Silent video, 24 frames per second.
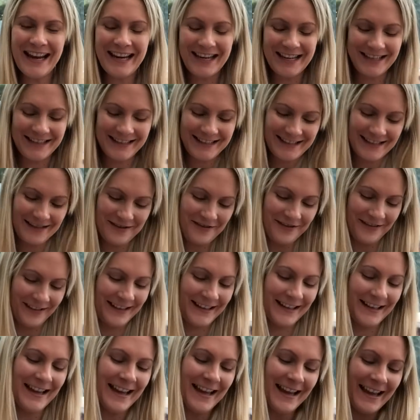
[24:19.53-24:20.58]
Because
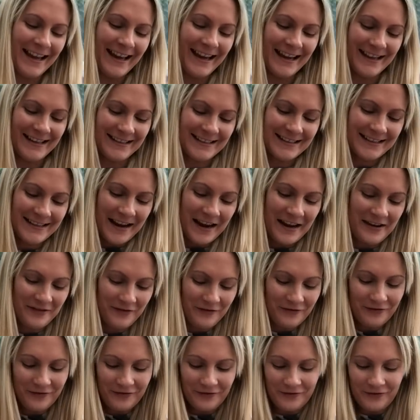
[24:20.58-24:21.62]
look, it's so,
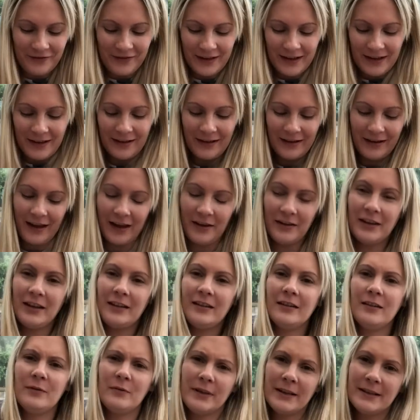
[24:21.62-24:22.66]
I
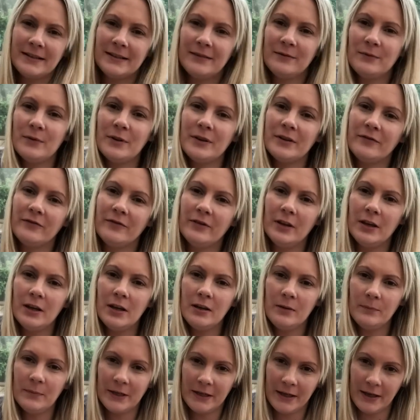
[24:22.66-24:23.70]
think that is the word,
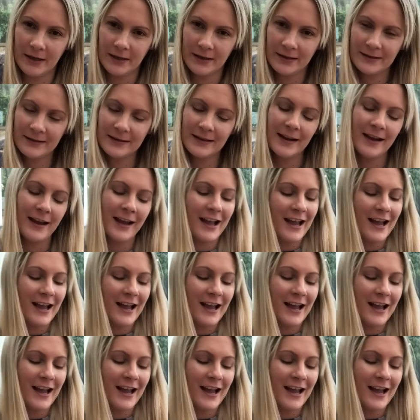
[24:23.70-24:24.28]
voluminous.